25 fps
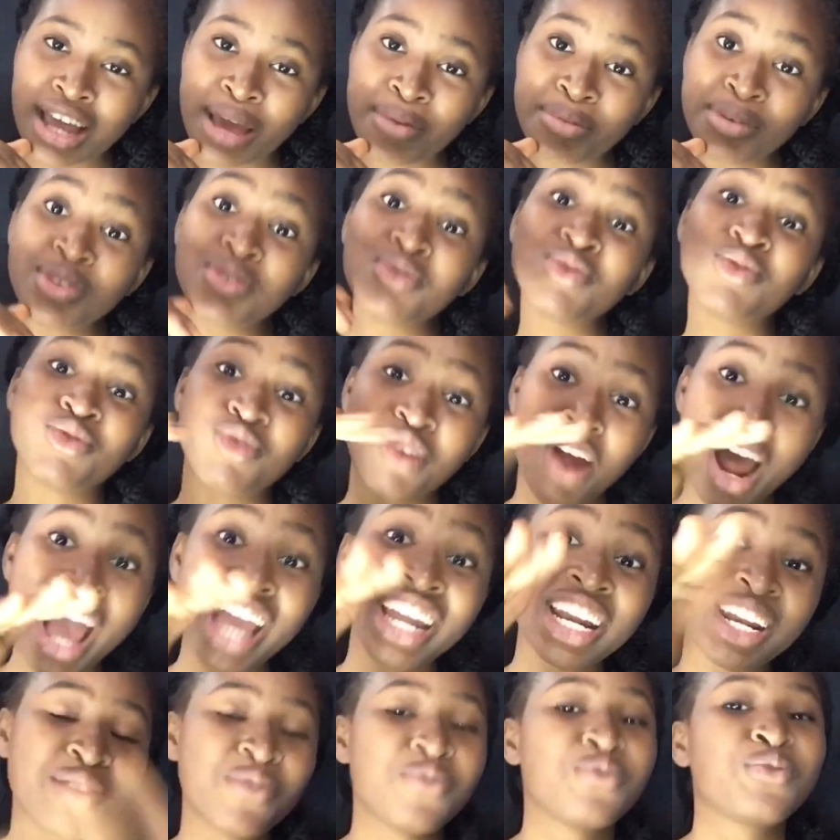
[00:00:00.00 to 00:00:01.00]
I mean,
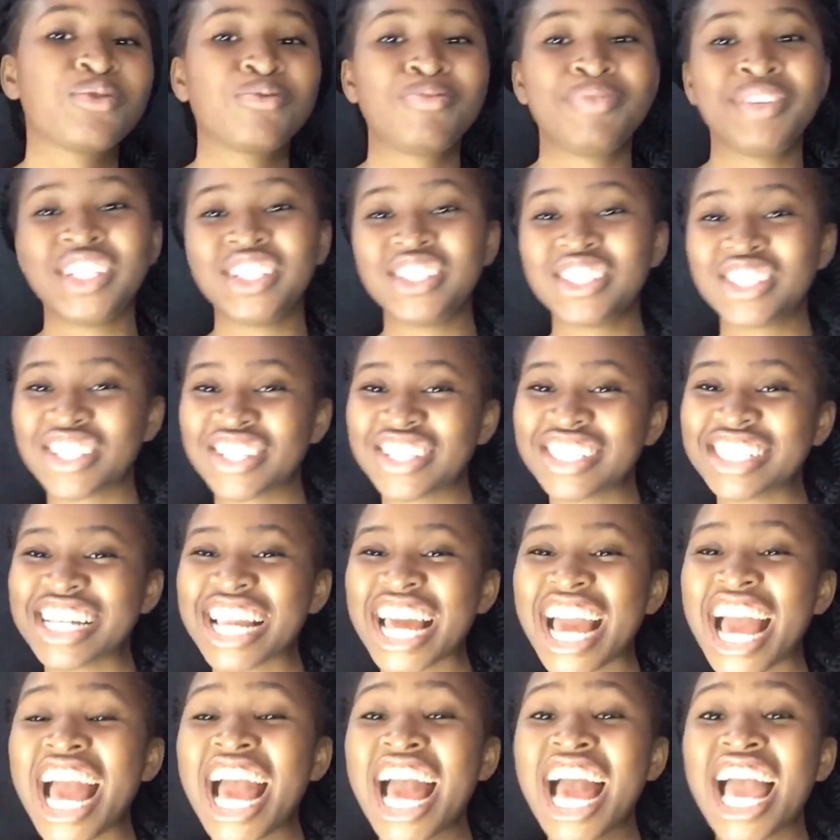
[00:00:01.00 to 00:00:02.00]
right information.
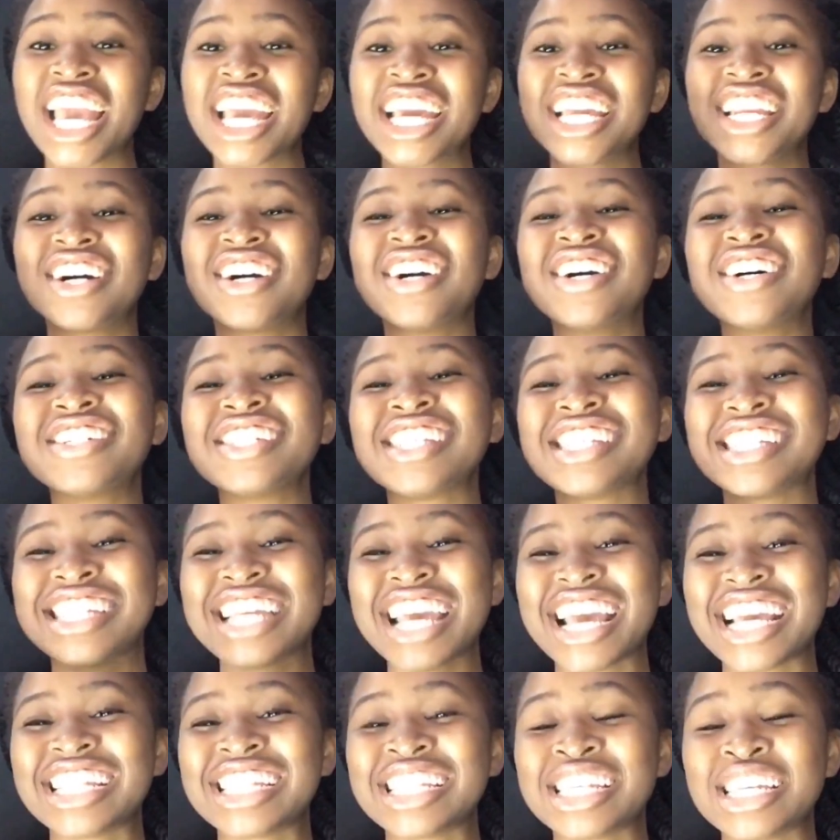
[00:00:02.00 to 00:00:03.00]
You know,
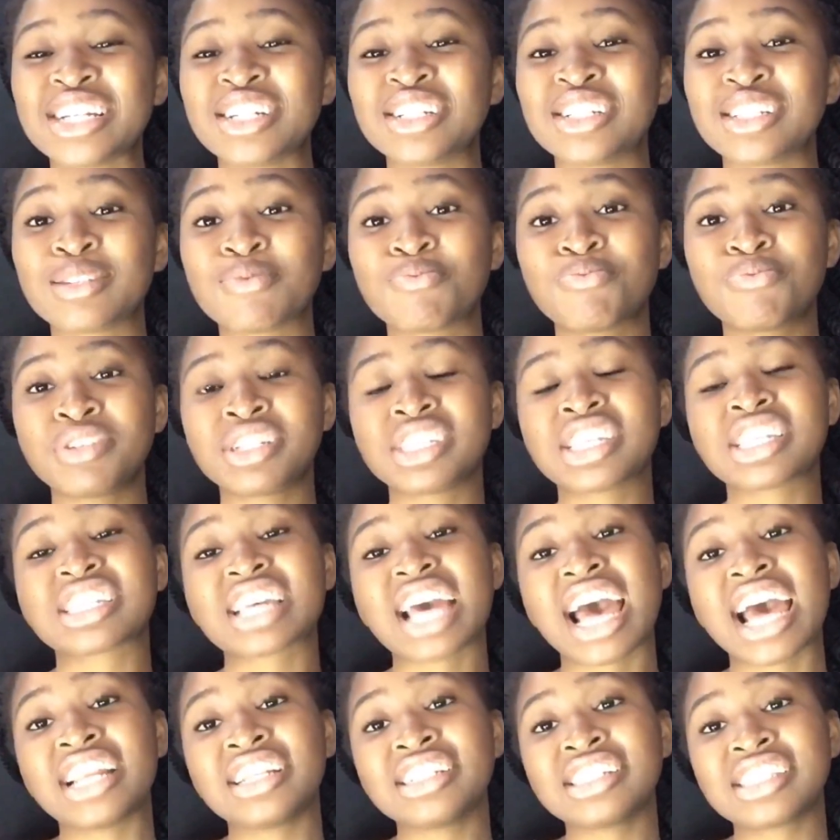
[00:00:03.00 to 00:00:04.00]
stay tuned to
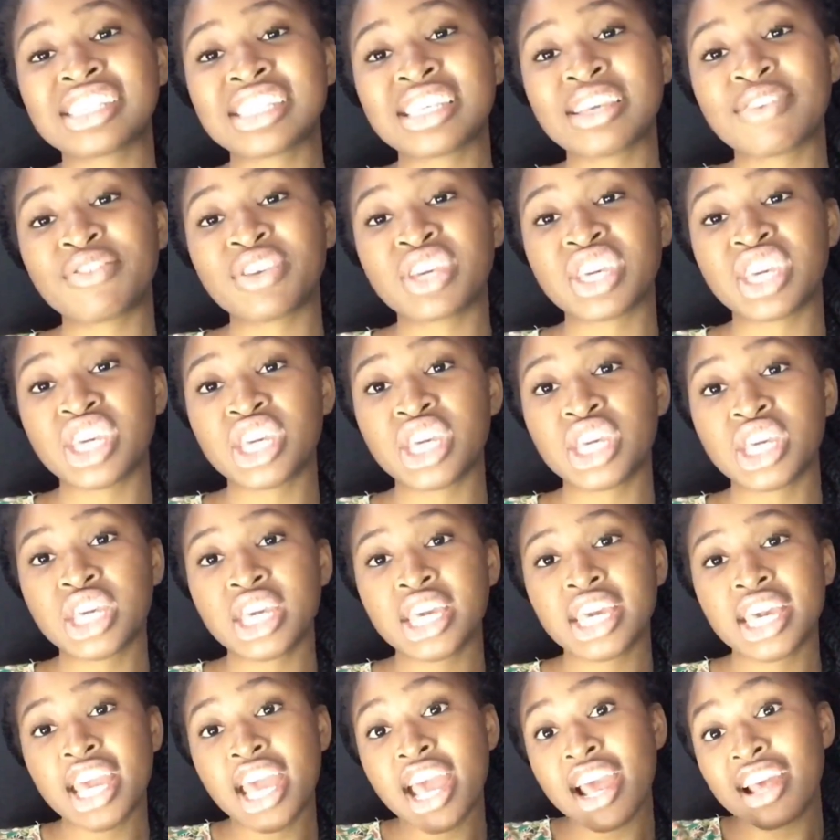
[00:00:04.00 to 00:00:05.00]
Princess Anu
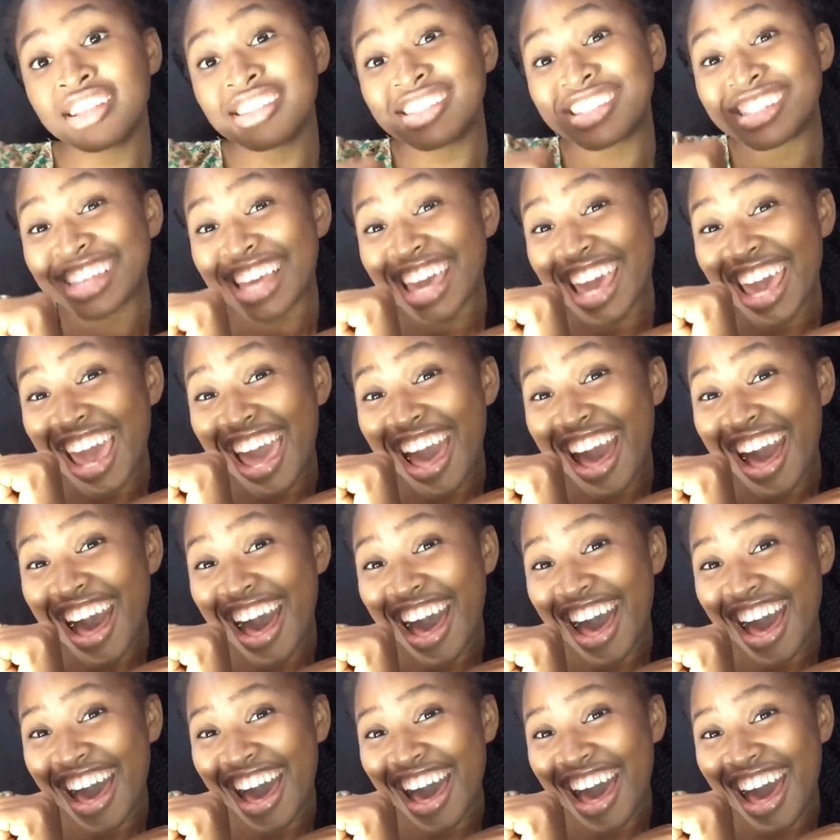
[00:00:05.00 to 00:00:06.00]
TV. See
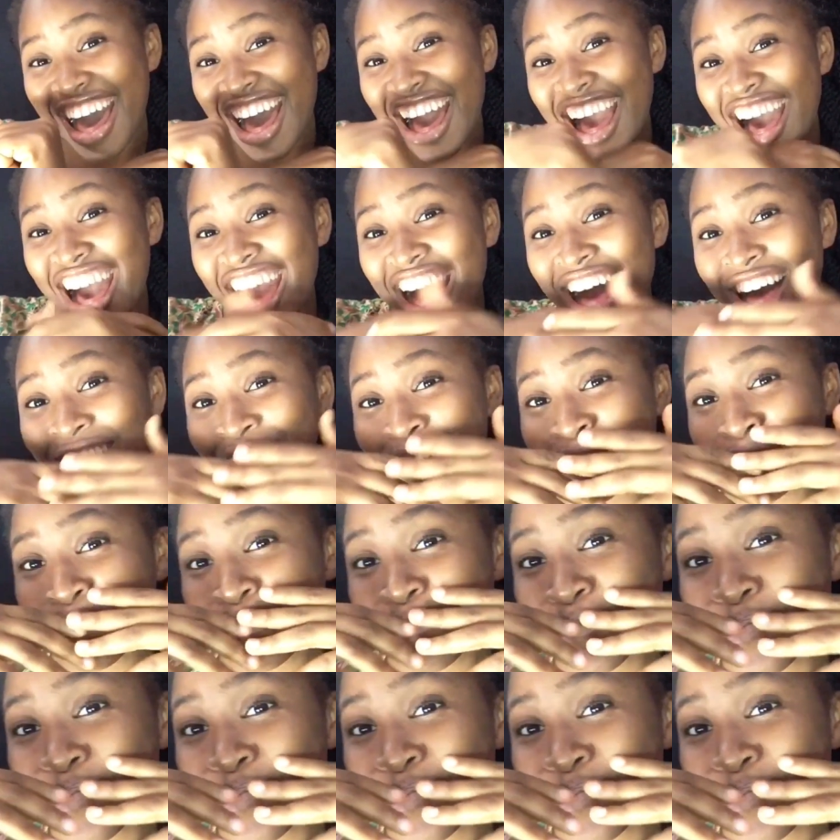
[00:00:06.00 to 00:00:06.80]
ya!